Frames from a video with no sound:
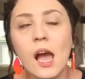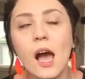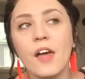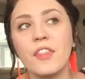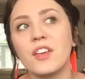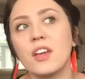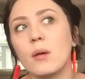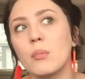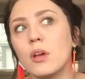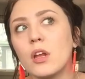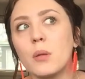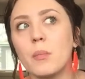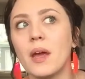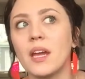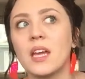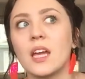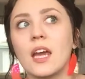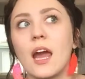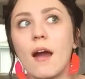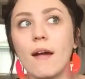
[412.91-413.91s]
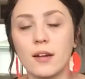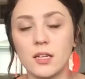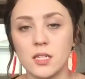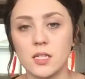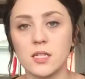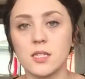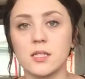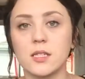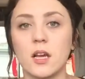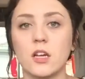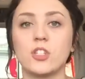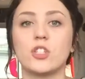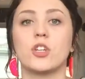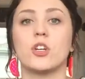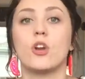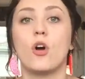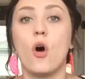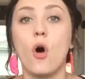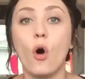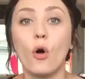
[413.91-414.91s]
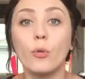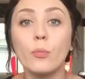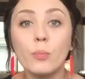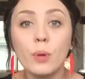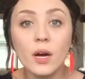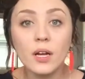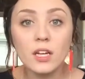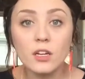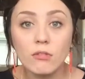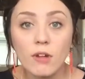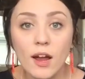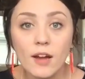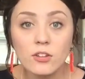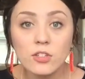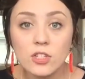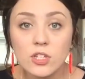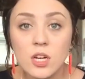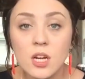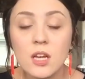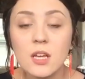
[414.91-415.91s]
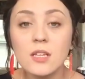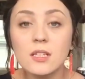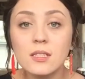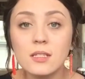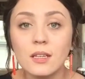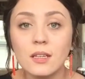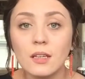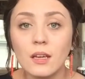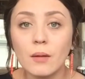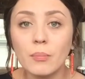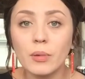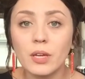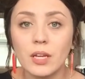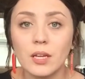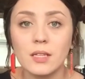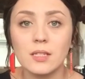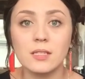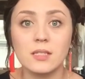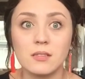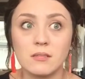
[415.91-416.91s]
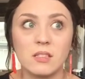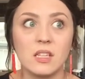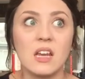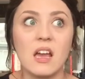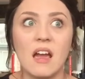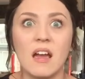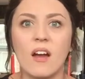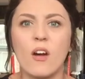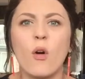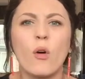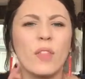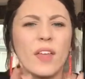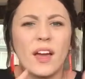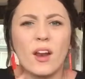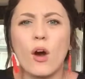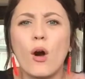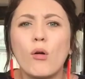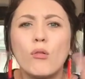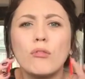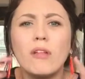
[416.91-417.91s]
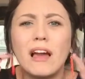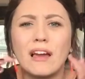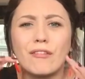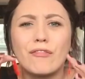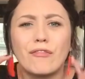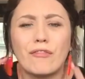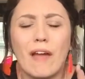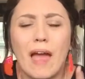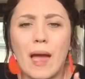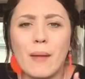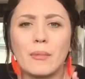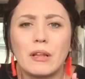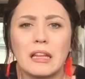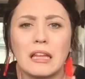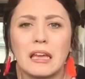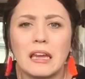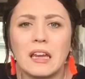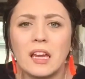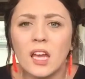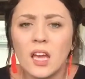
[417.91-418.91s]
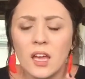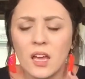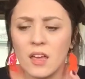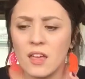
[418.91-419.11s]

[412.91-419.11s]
I think I'm going to make a character discussion on Barty Crouch Sr. because, yeah, all that whole like family